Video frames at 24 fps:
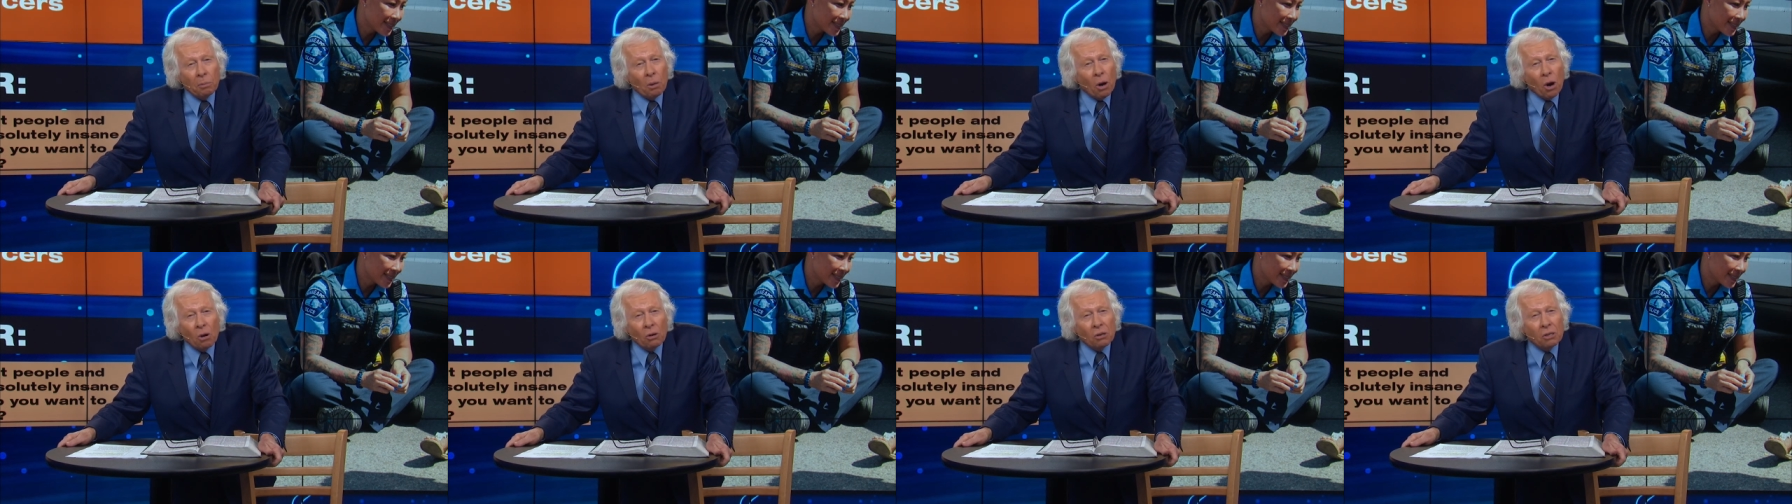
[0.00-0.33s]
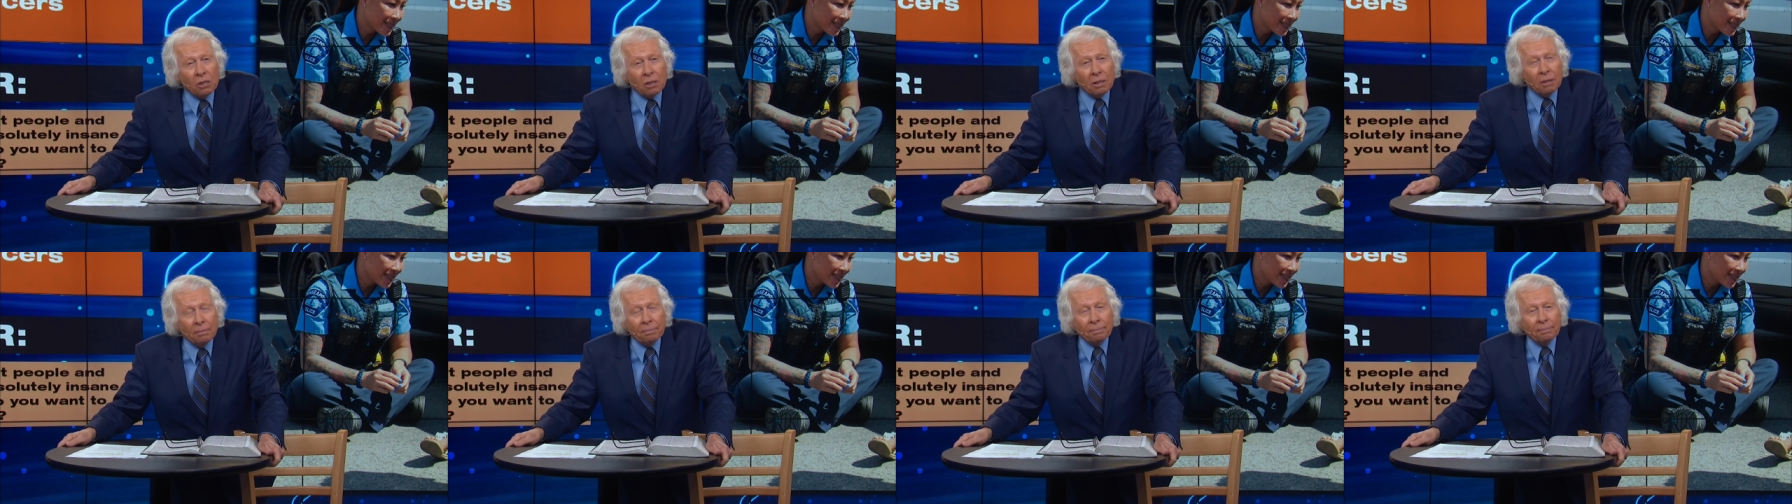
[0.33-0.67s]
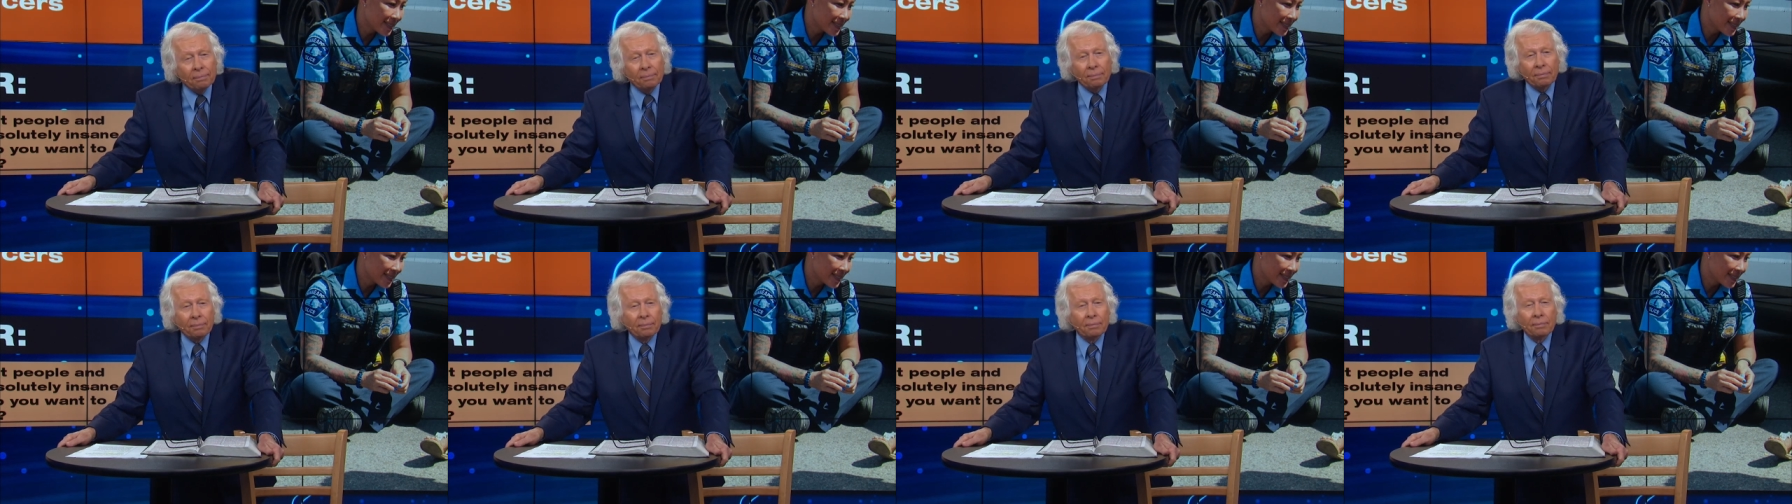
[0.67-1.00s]
most.
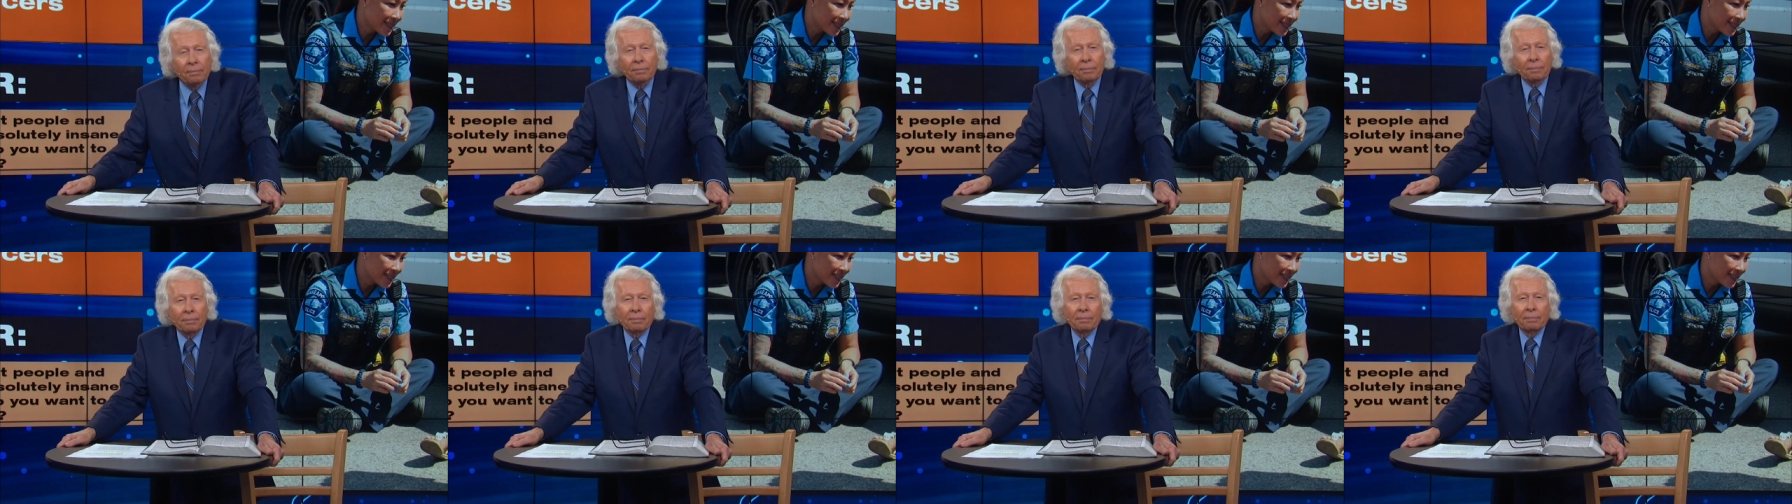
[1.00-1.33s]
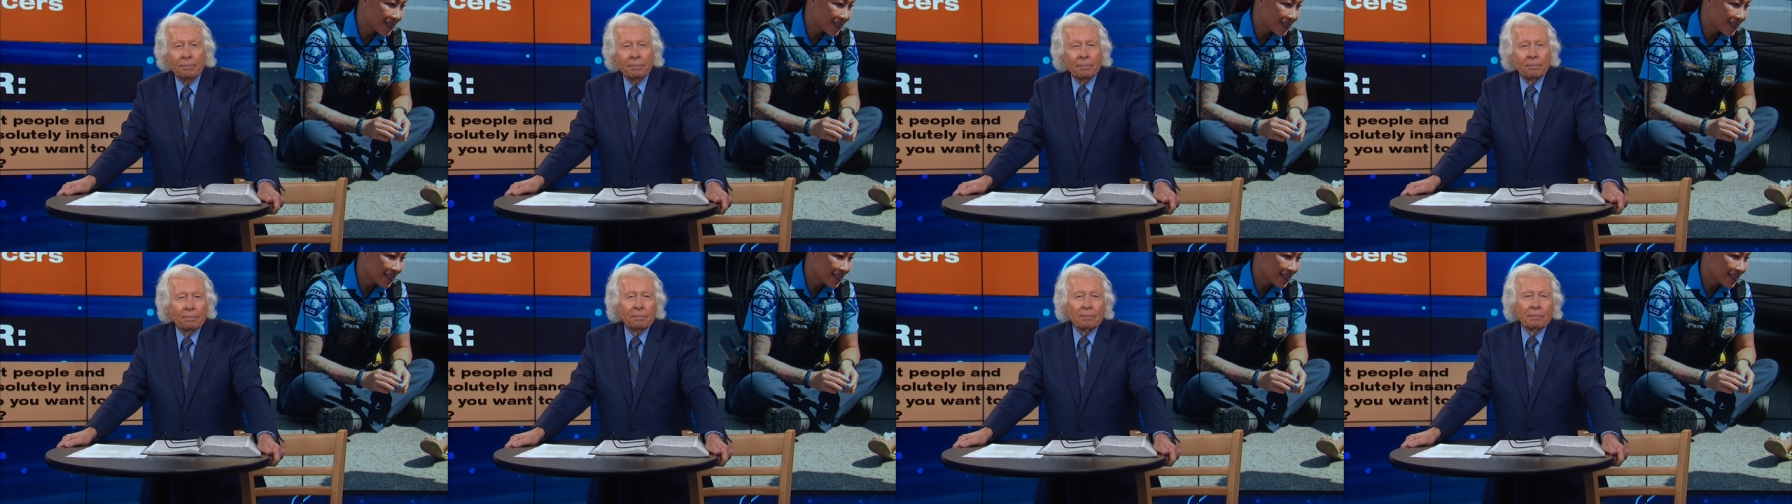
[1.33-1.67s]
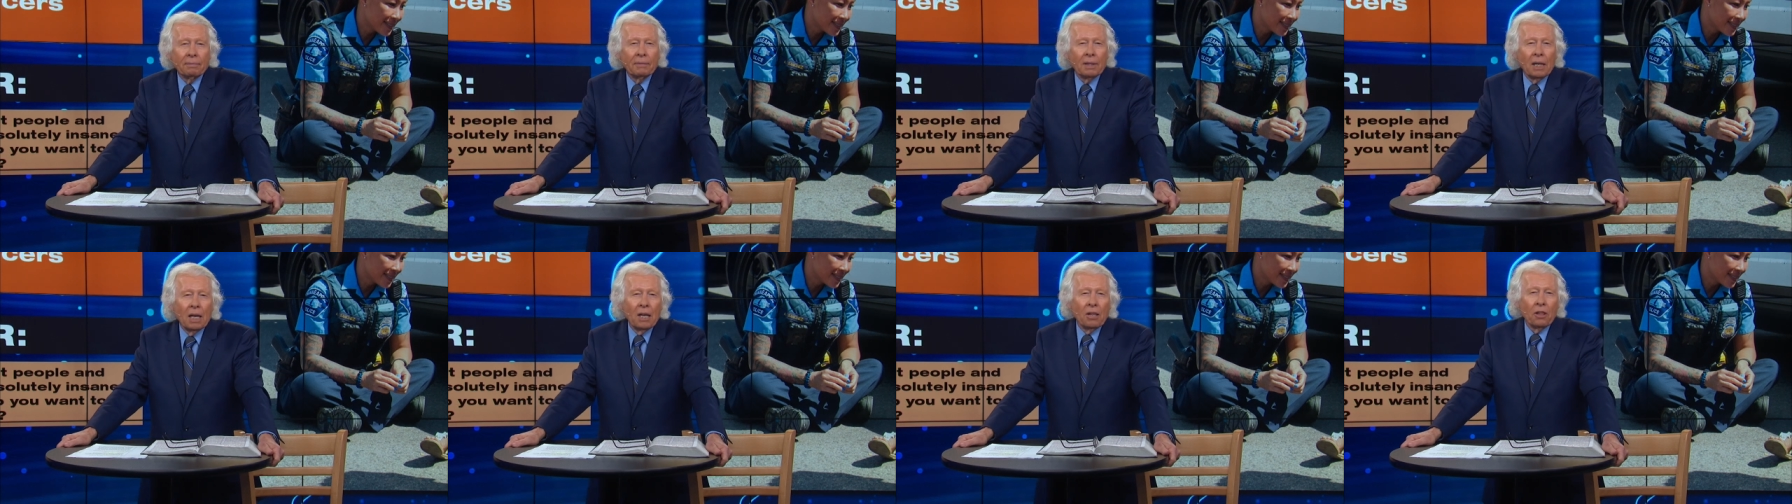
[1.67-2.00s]

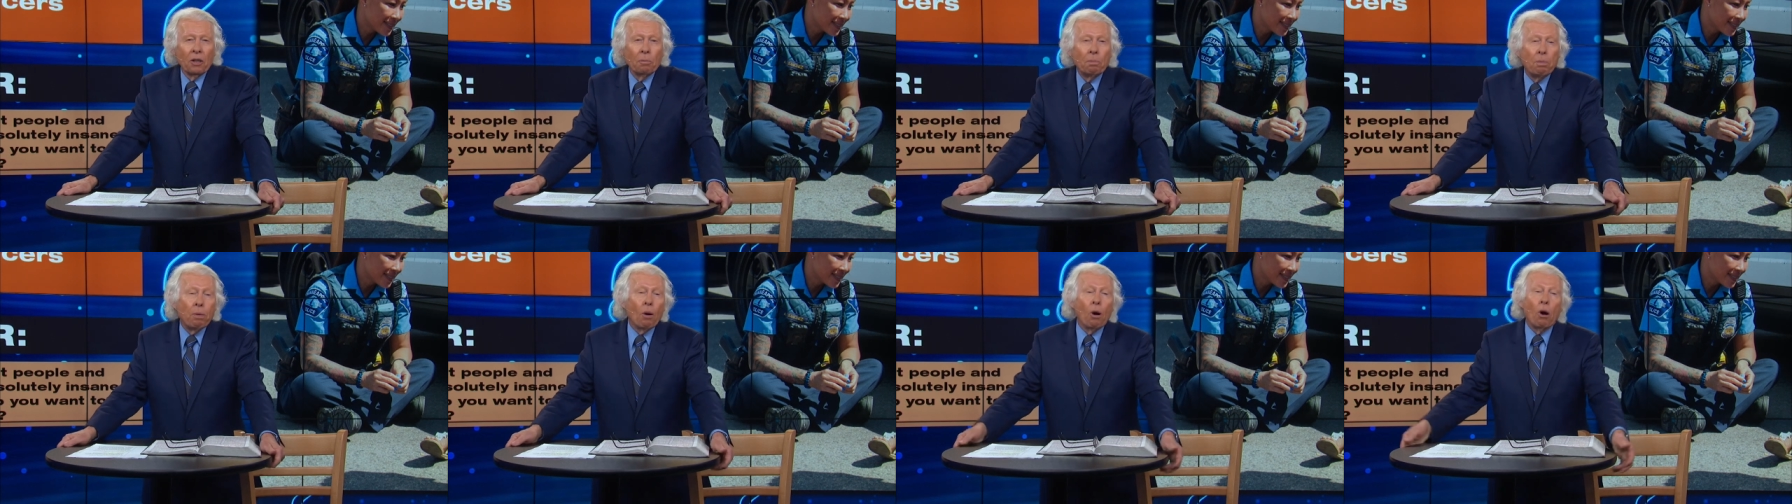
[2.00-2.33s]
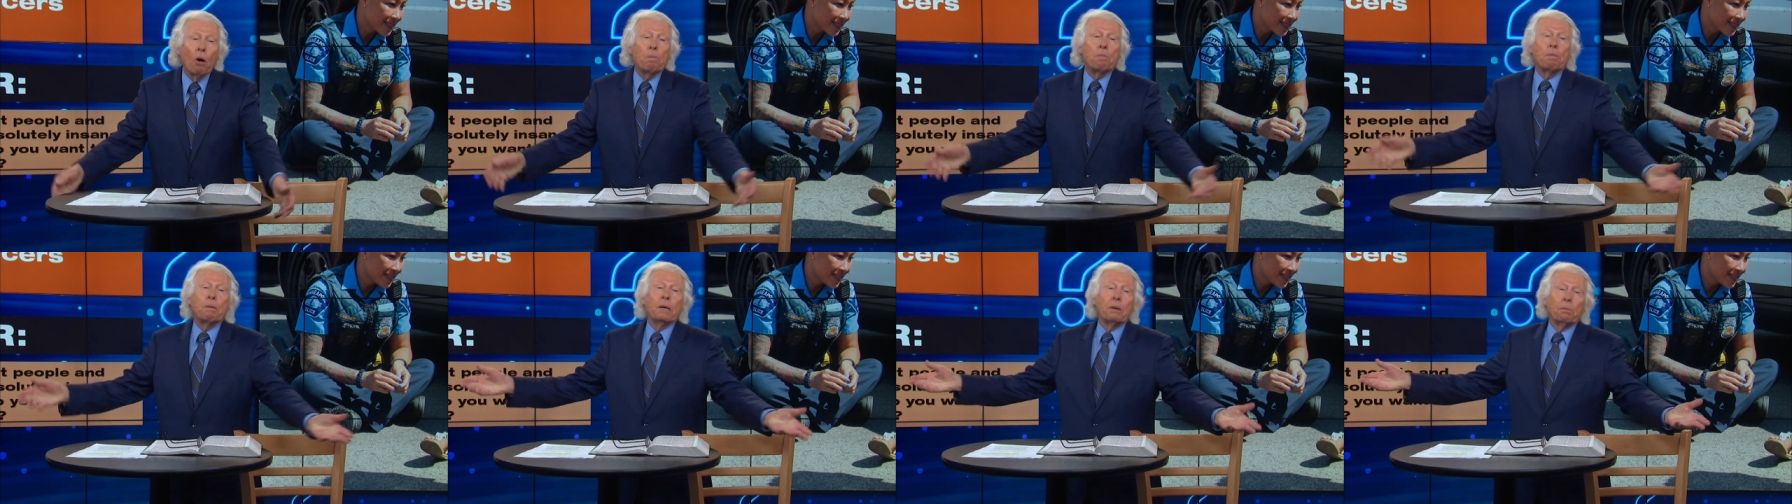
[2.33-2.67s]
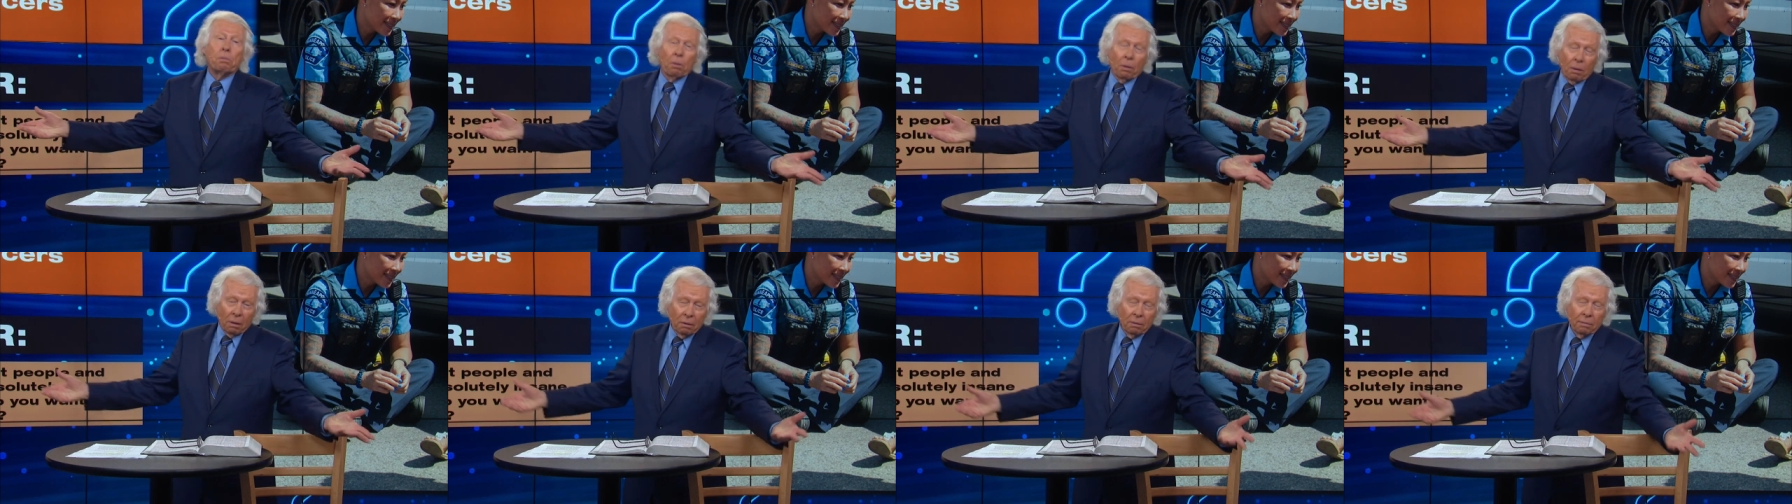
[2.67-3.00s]
The poor
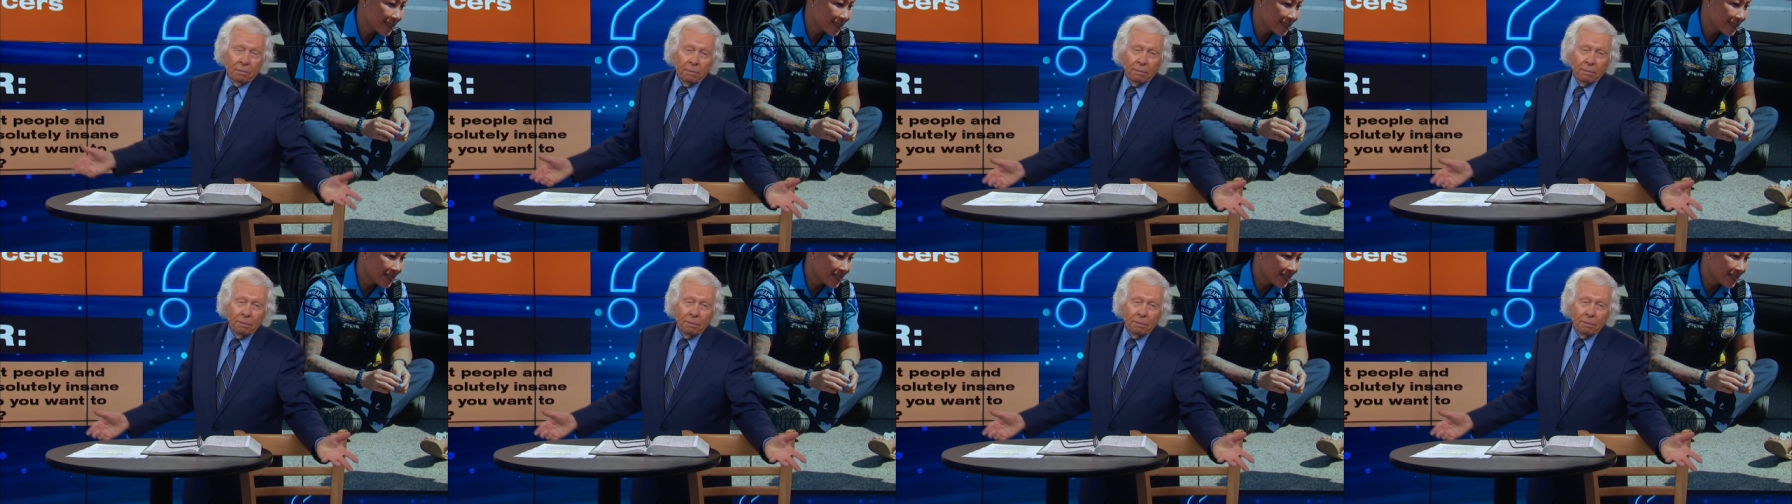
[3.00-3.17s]
people,